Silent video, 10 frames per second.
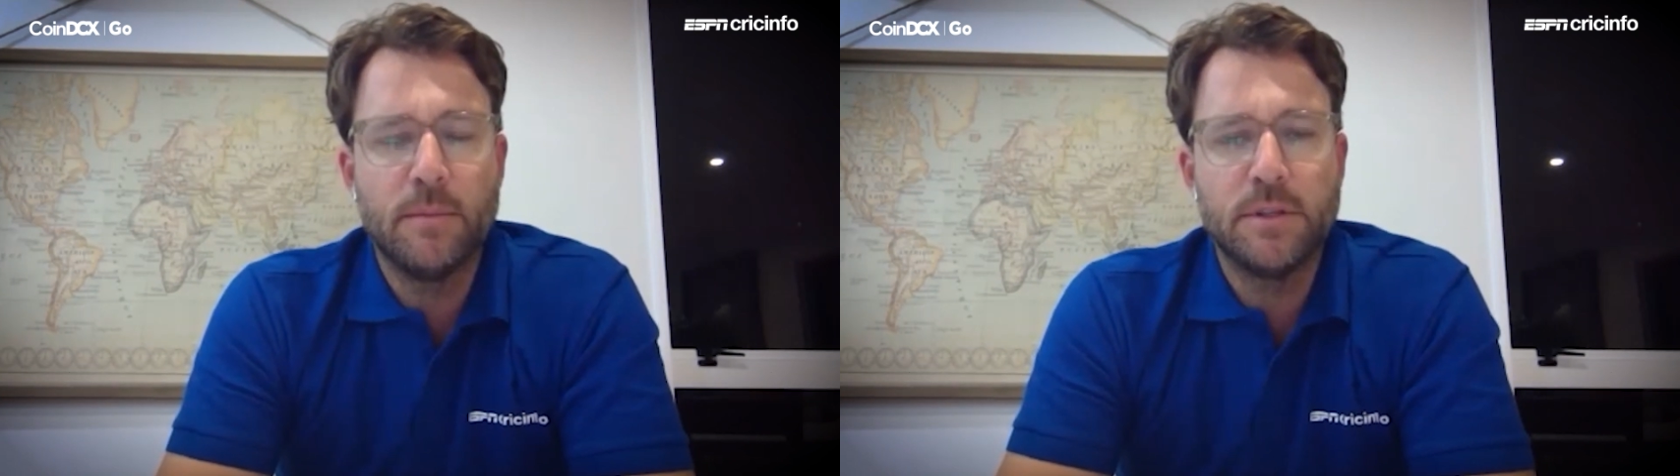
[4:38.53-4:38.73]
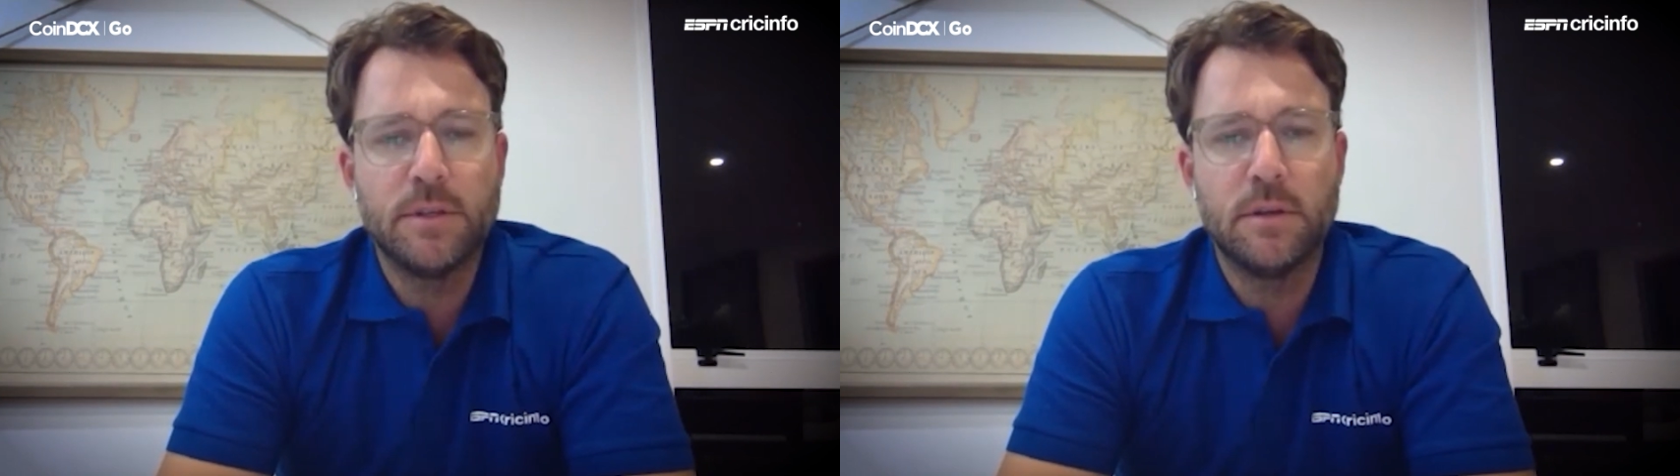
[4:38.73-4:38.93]

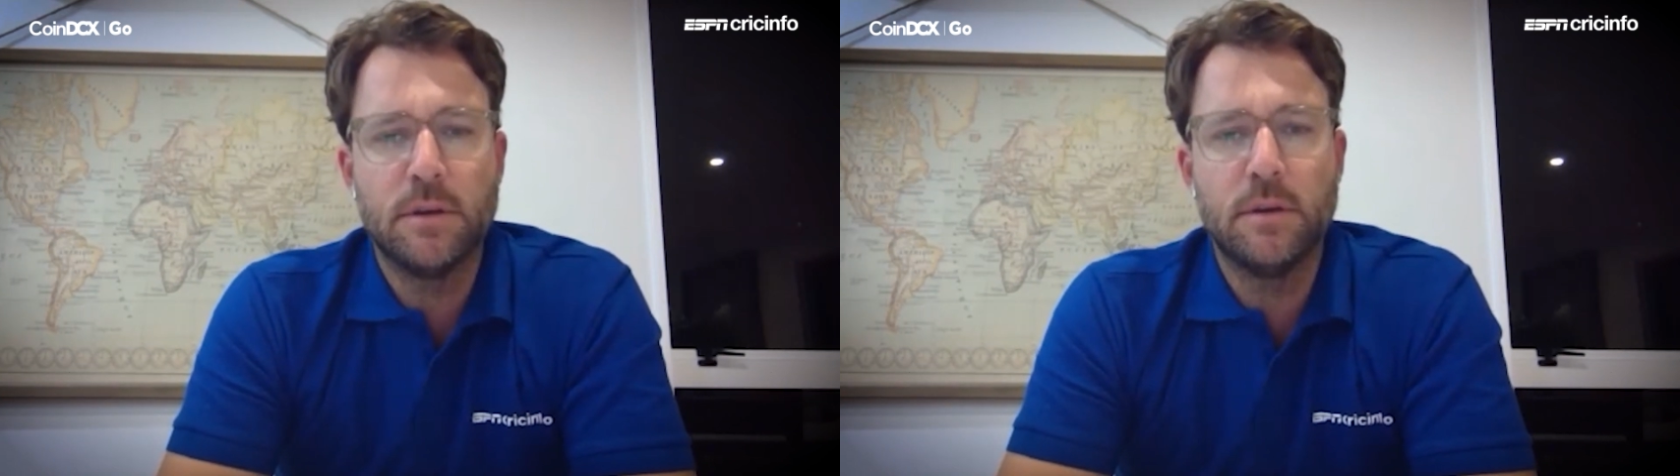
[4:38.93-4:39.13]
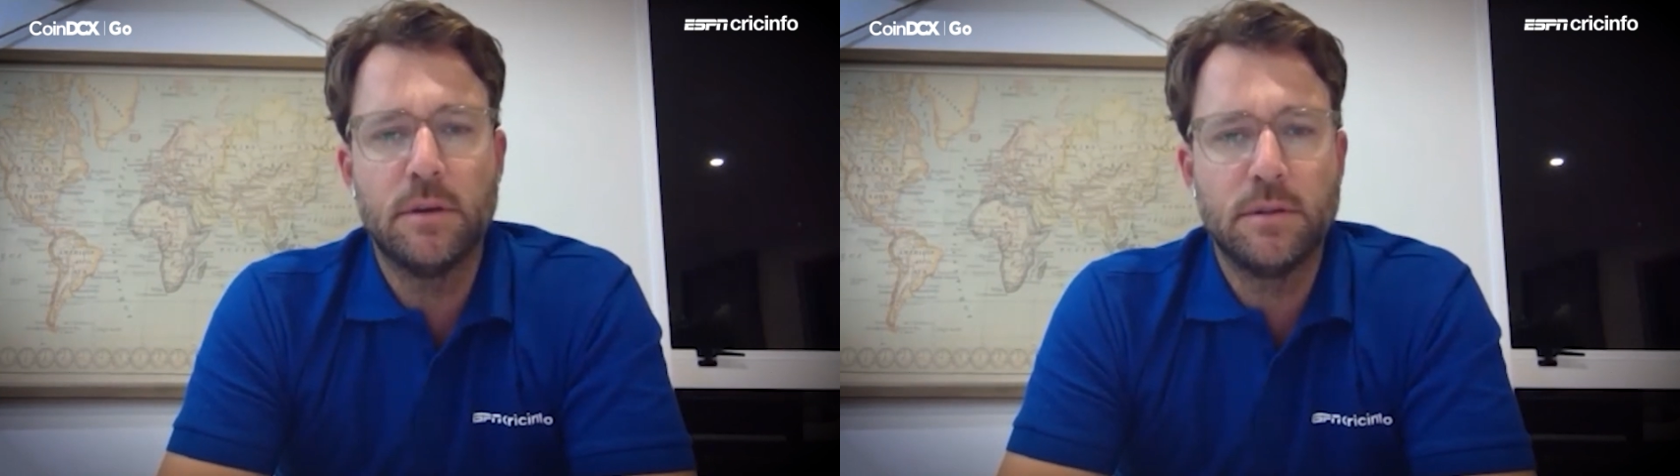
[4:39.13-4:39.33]
could come
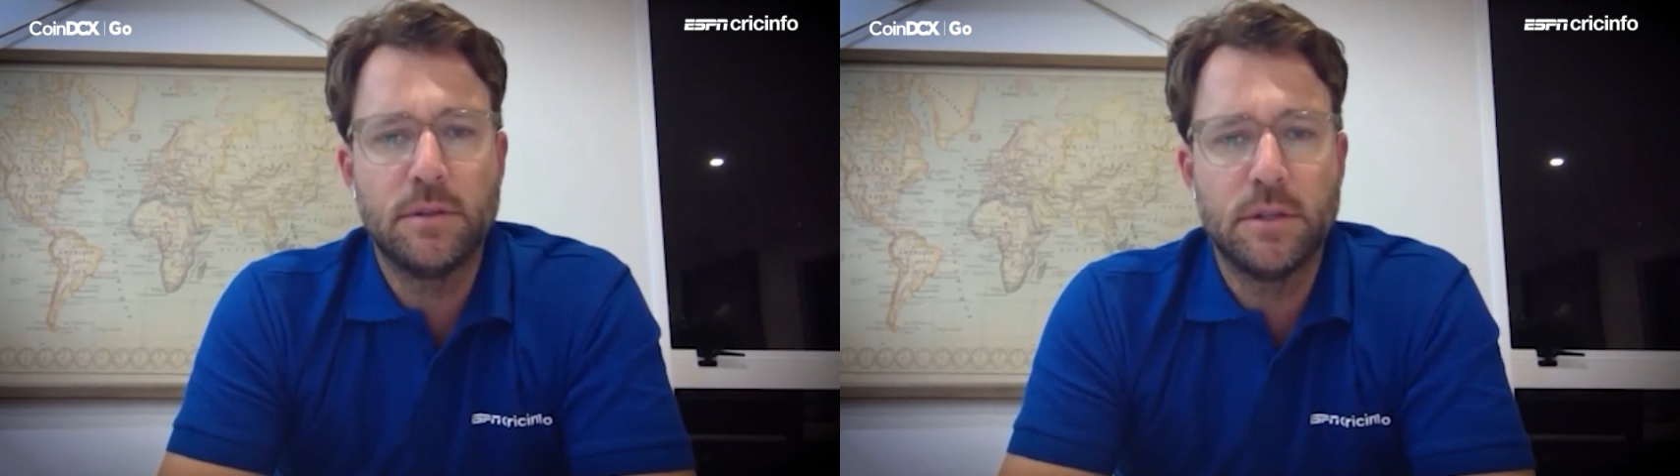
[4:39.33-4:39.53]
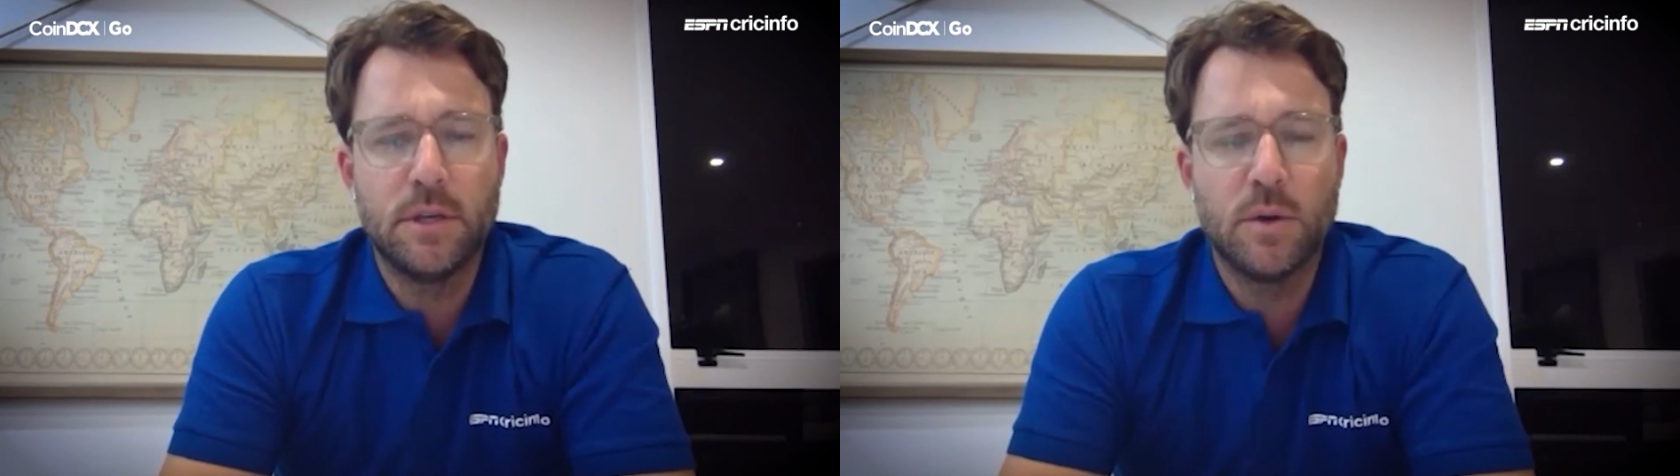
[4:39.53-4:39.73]
into
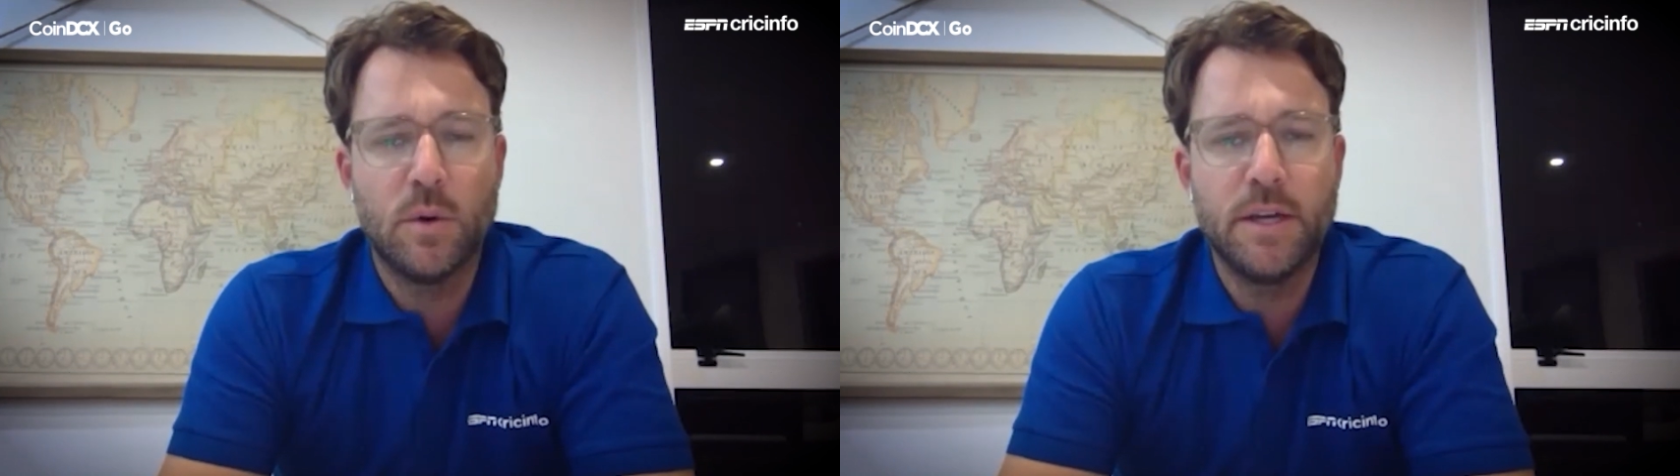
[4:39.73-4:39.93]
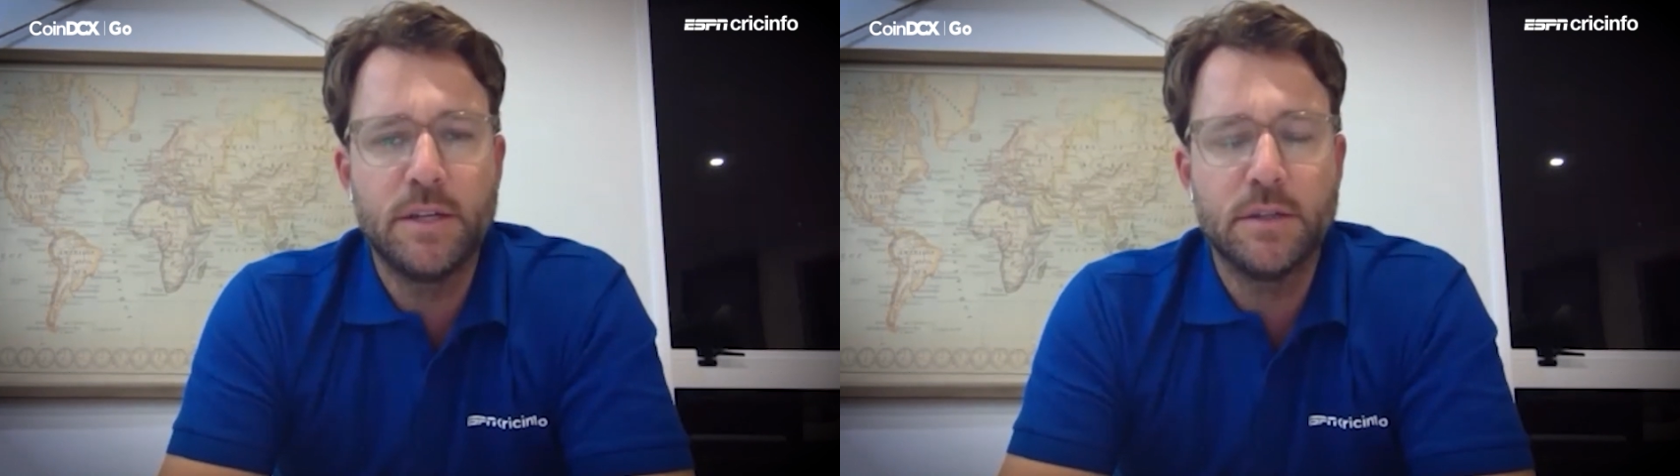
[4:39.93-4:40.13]
the
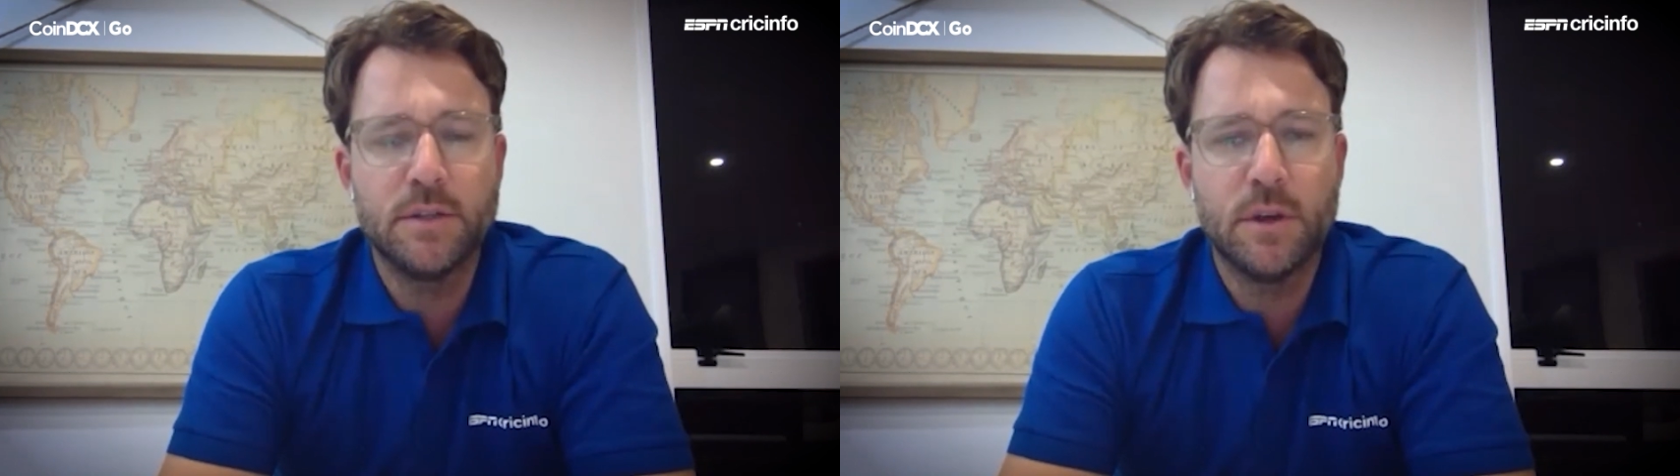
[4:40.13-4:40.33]
equation.